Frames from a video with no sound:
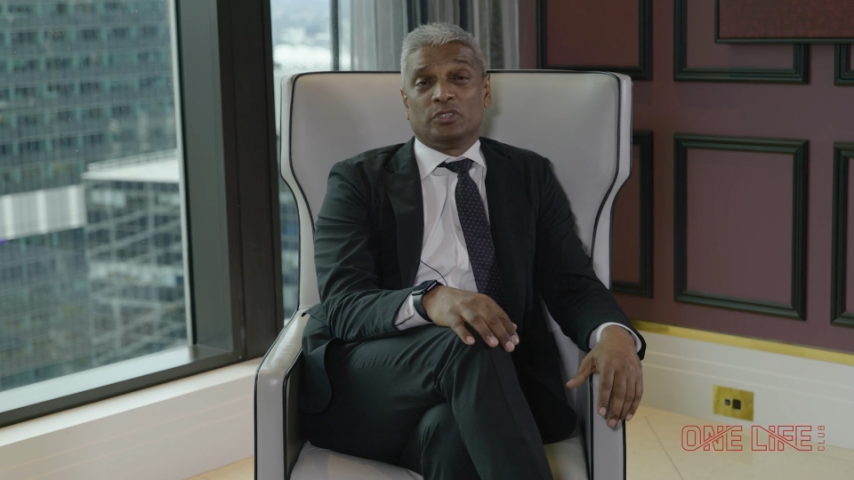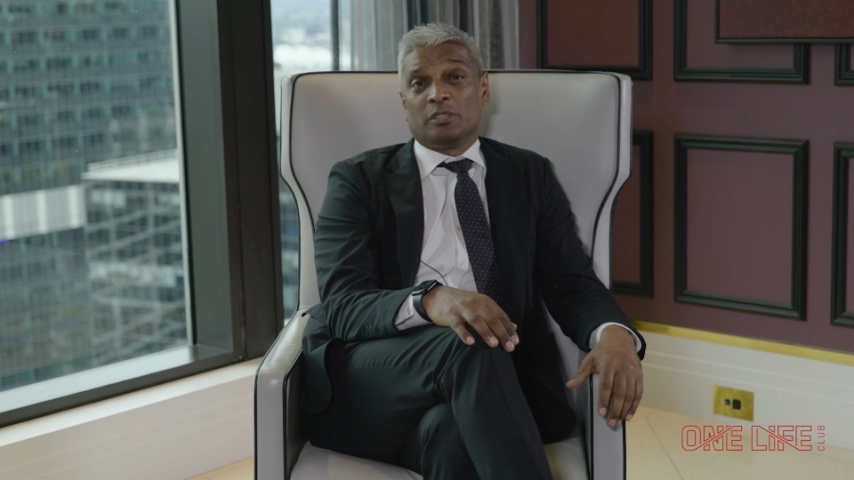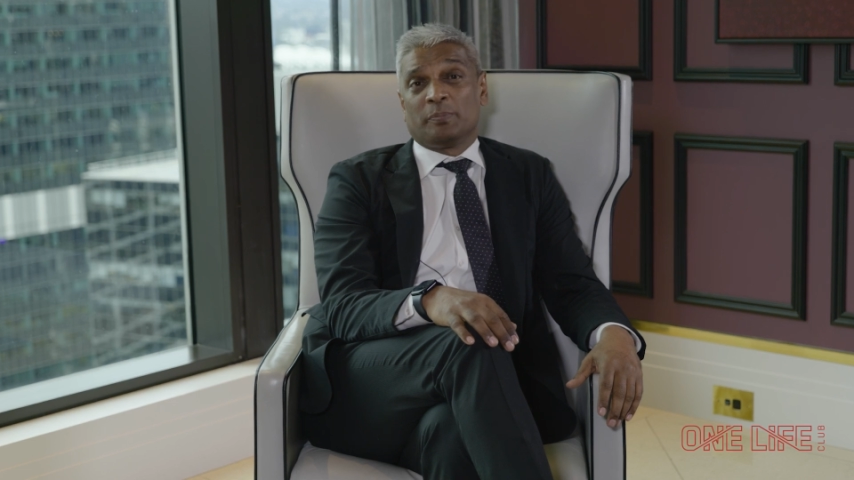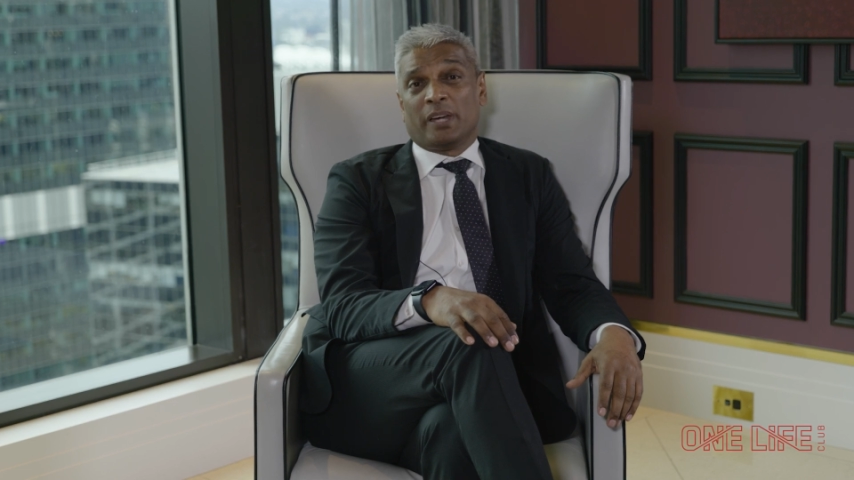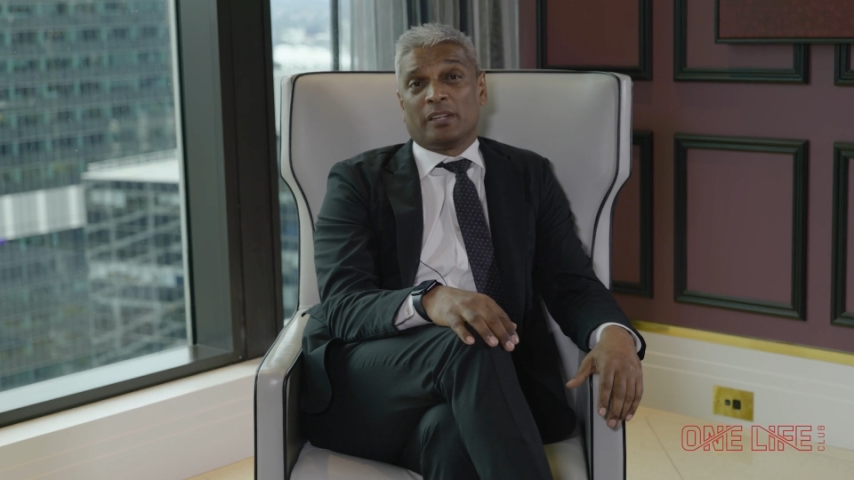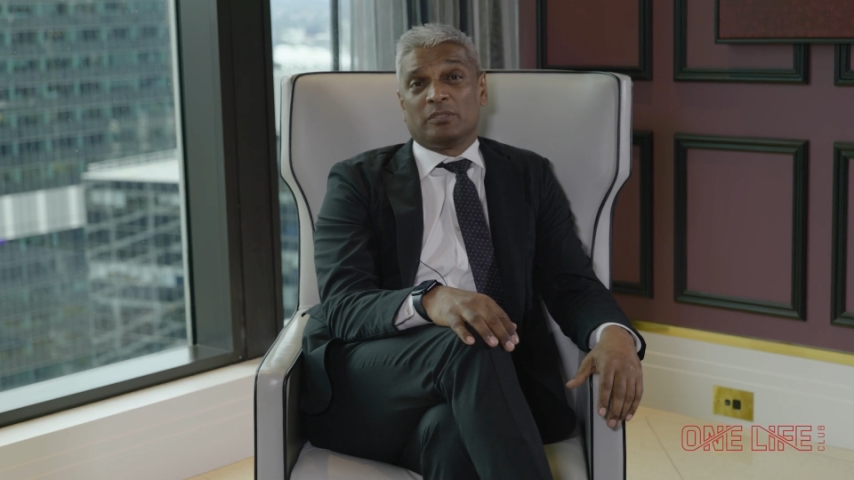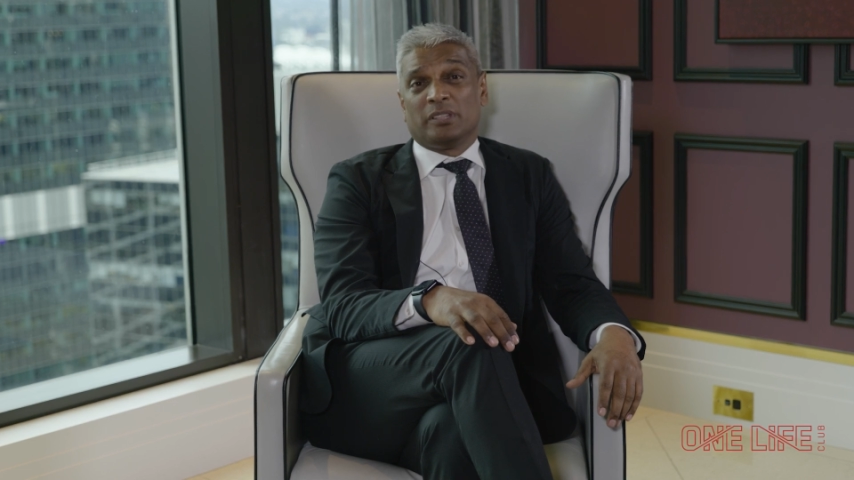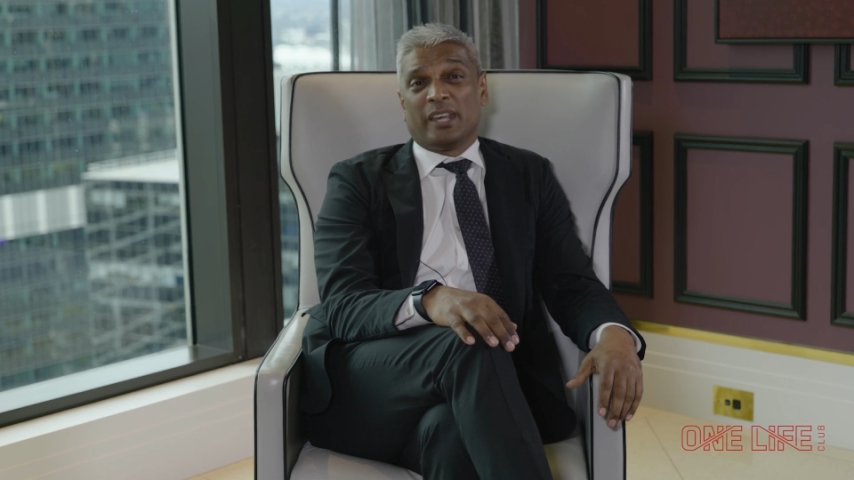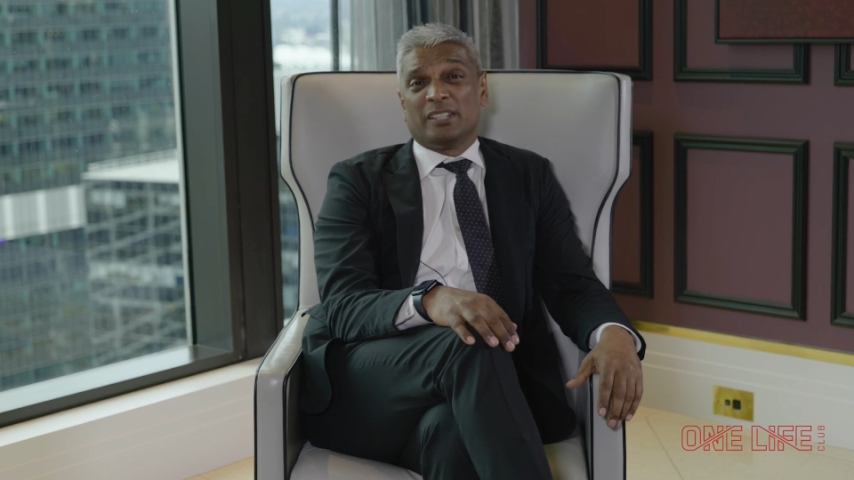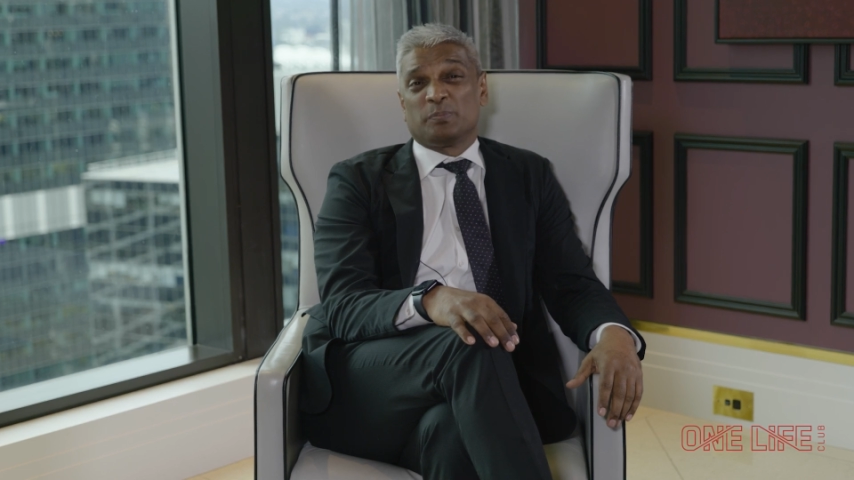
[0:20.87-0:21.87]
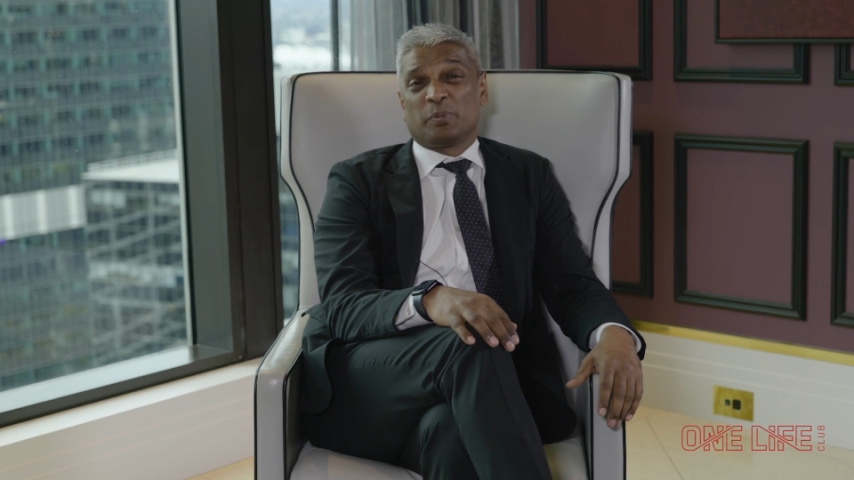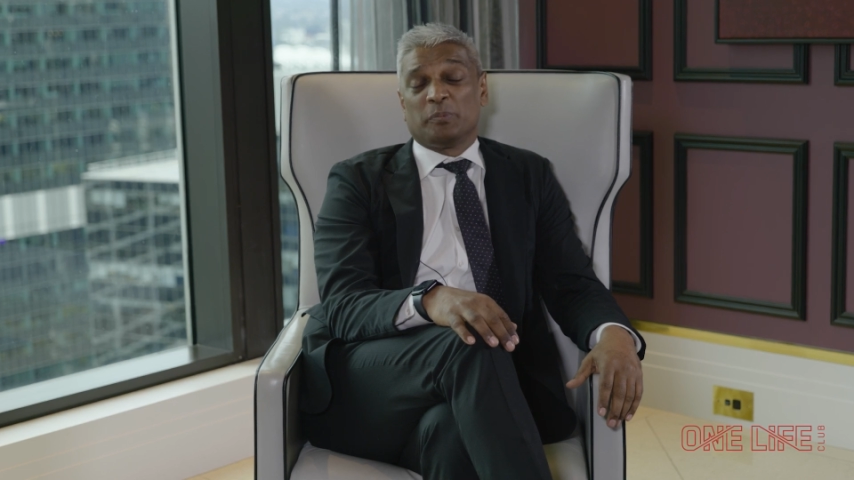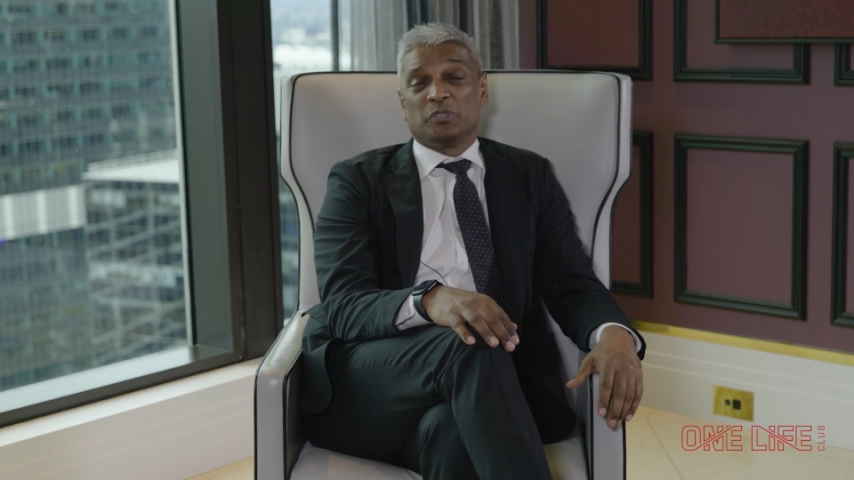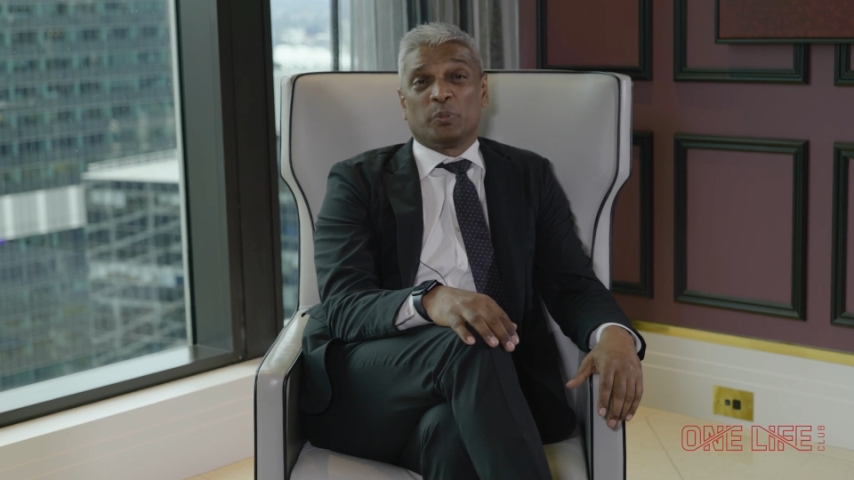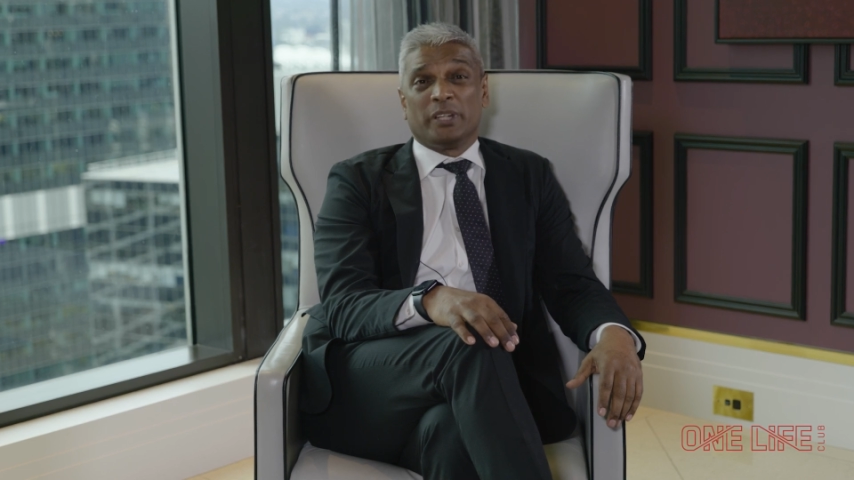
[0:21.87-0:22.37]
junior partner at the age of
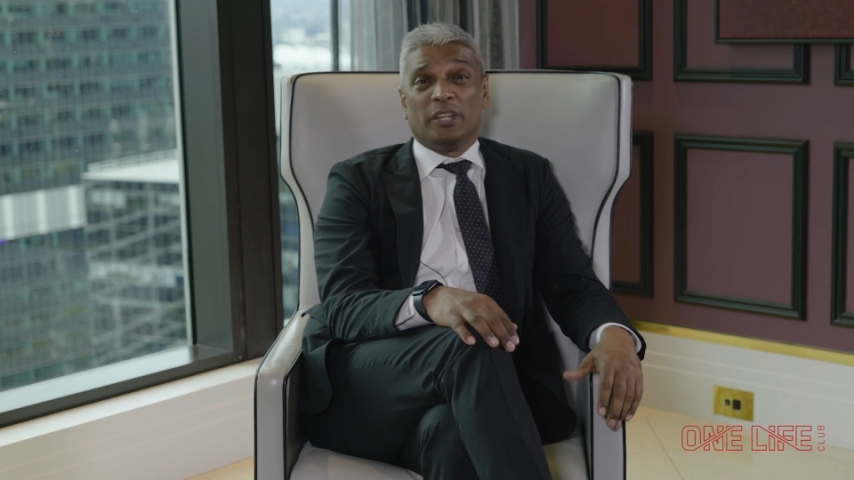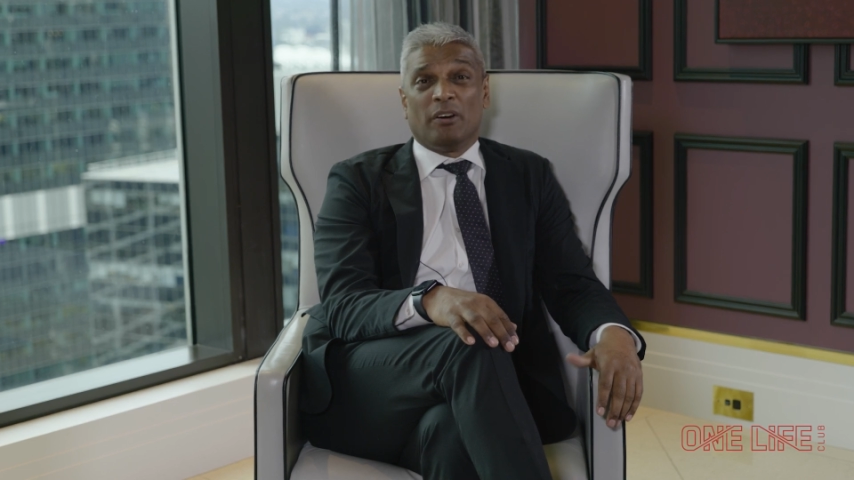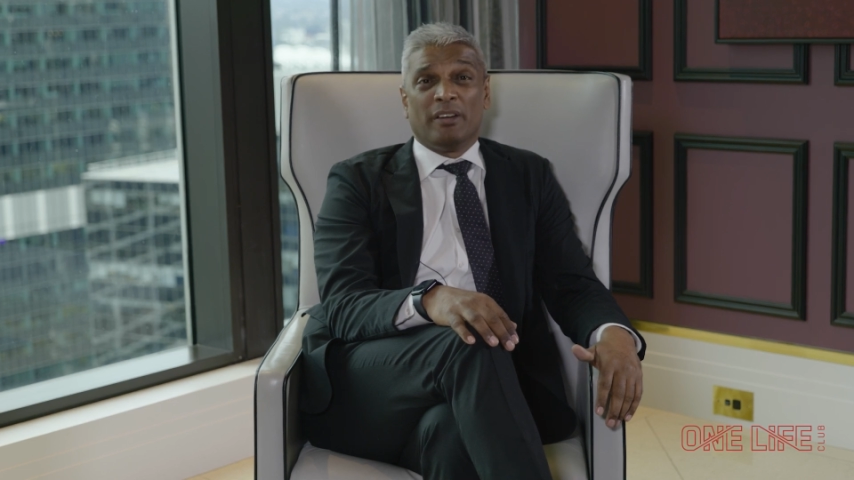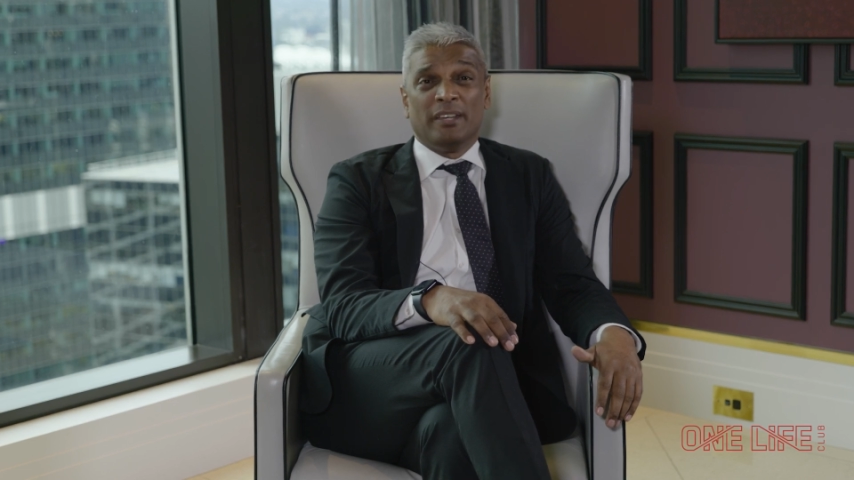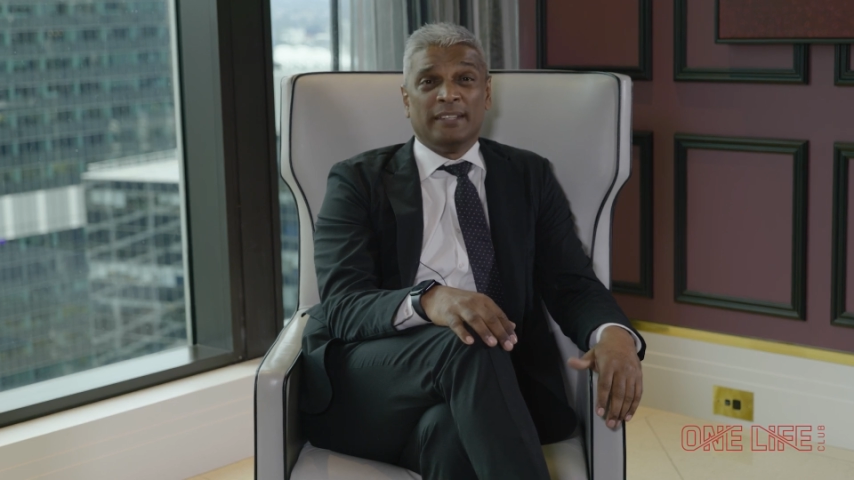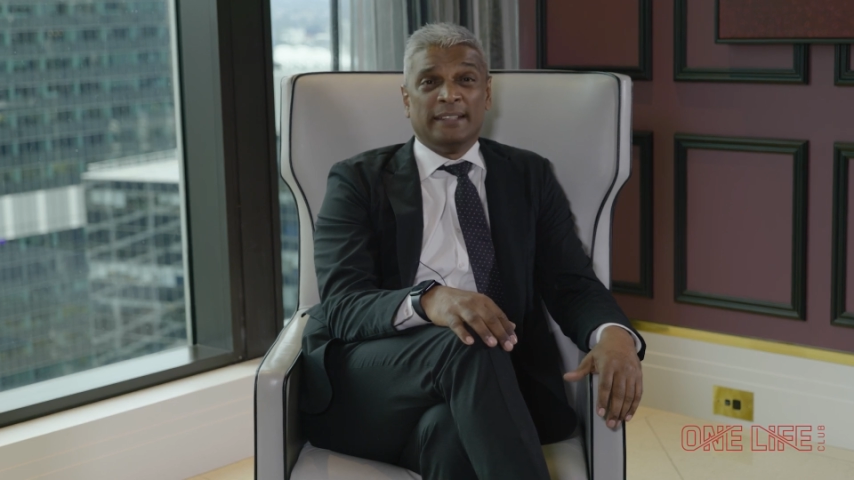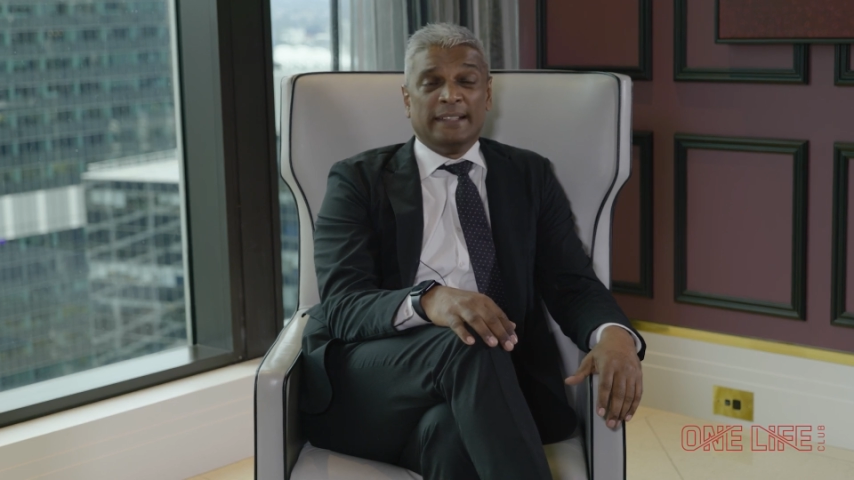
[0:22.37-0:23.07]
probably 29,